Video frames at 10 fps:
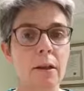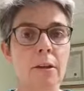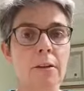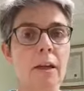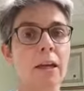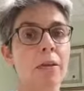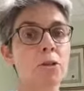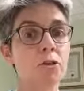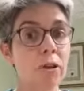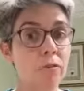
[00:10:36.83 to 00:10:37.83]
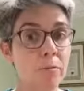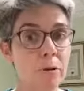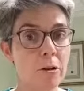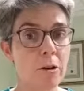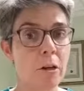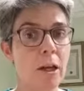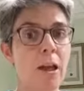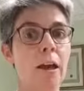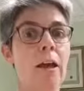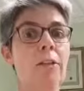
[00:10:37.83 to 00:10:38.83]
Because that came straight from there,
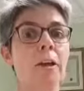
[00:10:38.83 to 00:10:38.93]
and